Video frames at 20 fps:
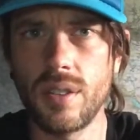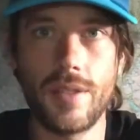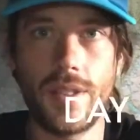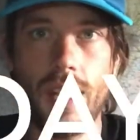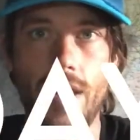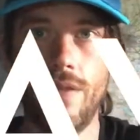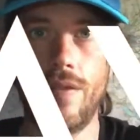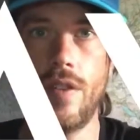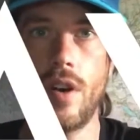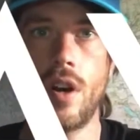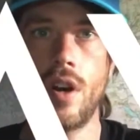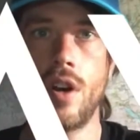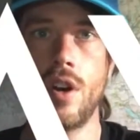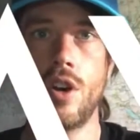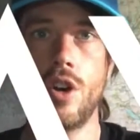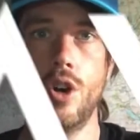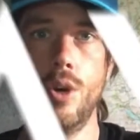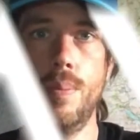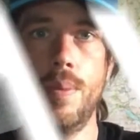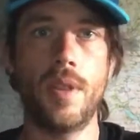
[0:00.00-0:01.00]
Day
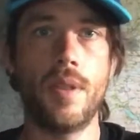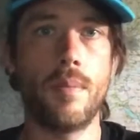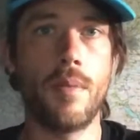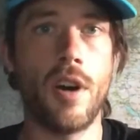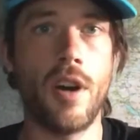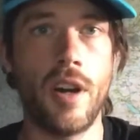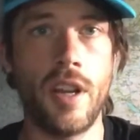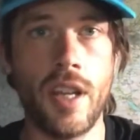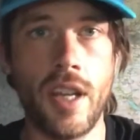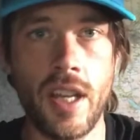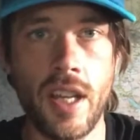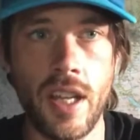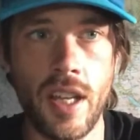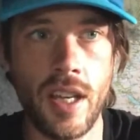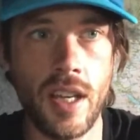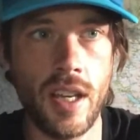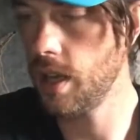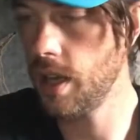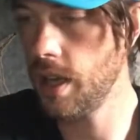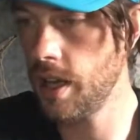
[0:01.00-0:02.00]
4, up in the
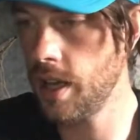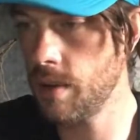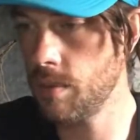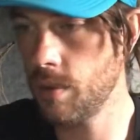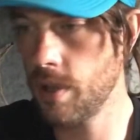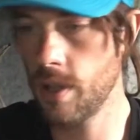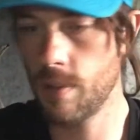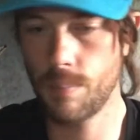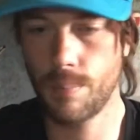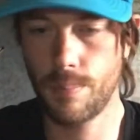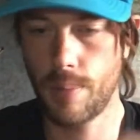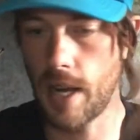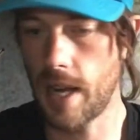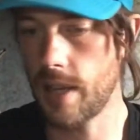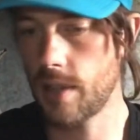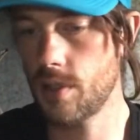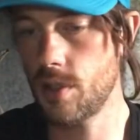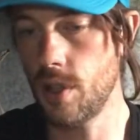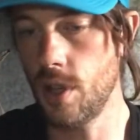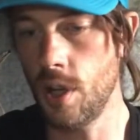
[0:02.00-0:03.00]
morning, we
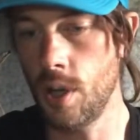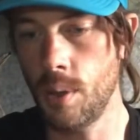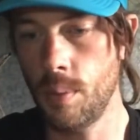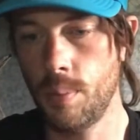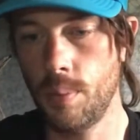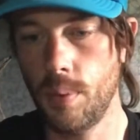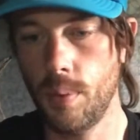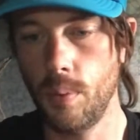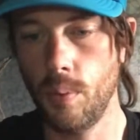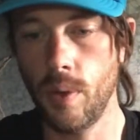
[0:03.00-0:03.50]
packed up.